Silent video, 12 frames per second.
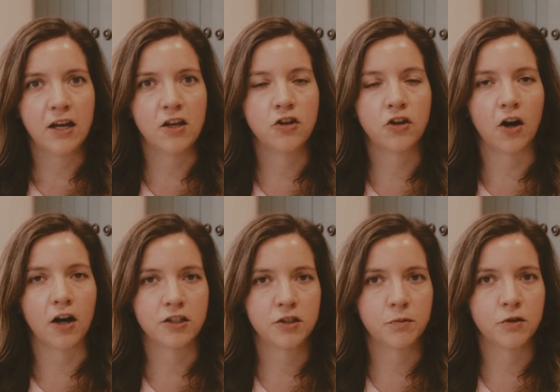in your
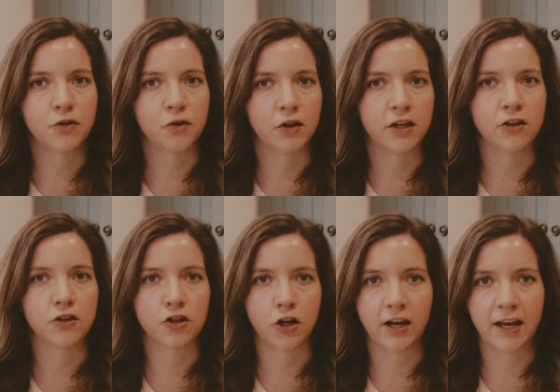entrepreneurial
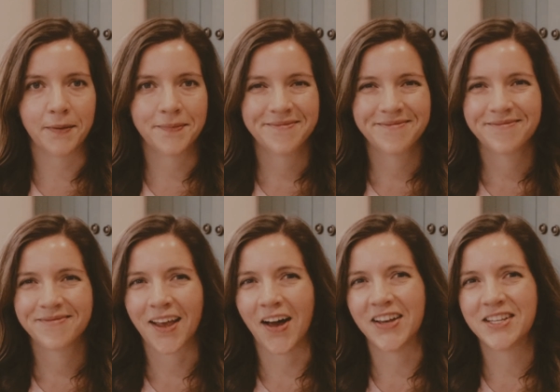journey.
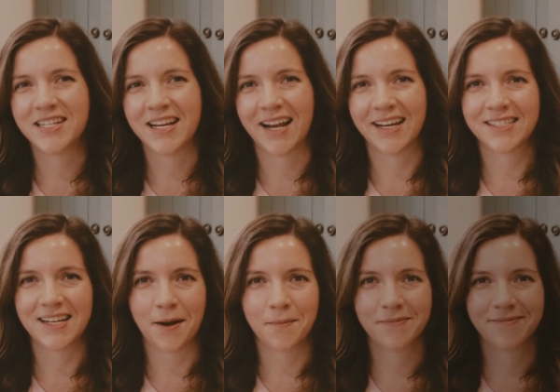I'll see you next
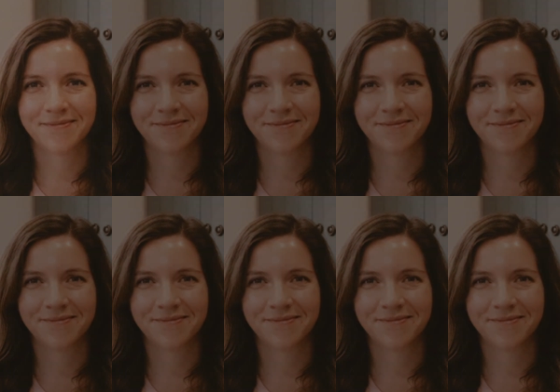time.